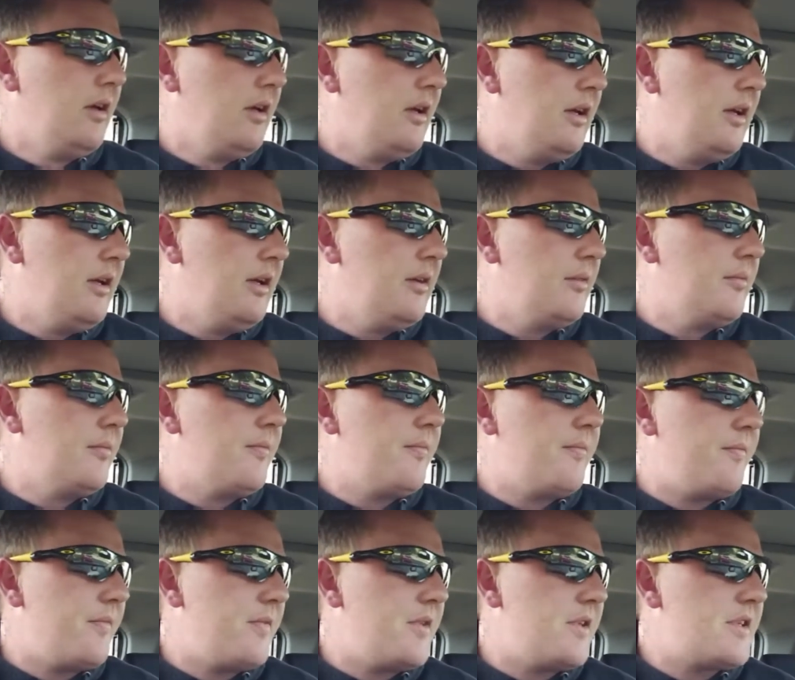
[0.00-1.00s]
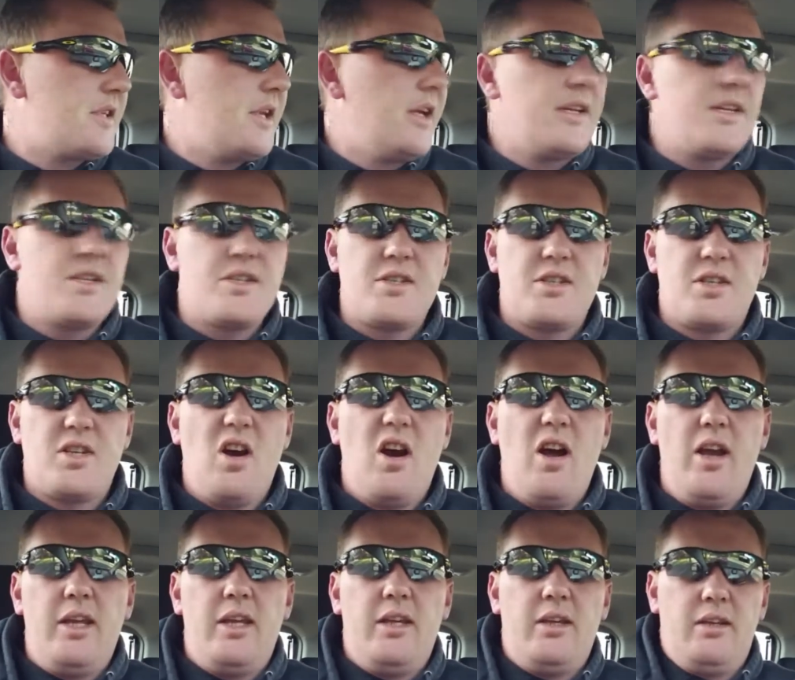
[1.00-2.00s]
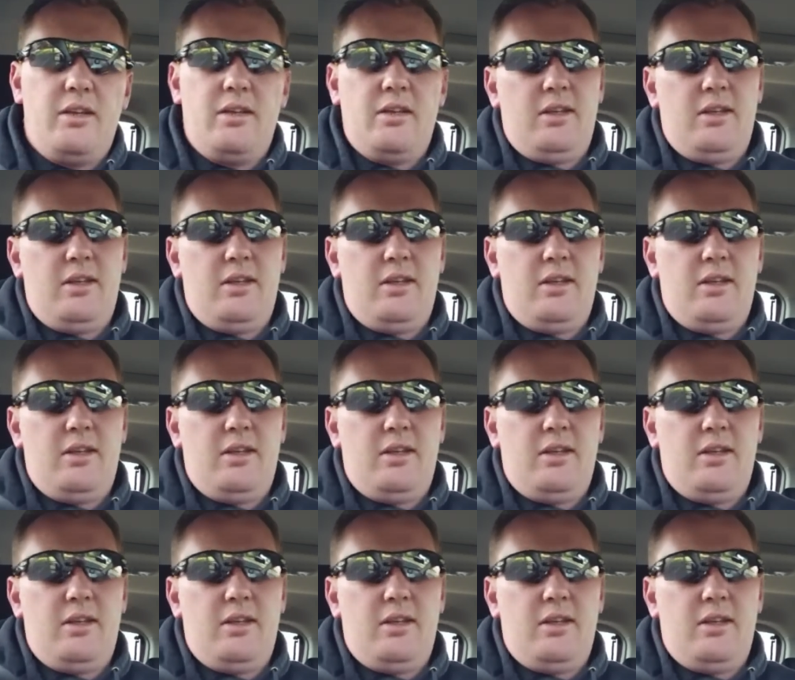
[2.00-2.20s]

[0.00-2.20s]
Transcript: The sun is shining,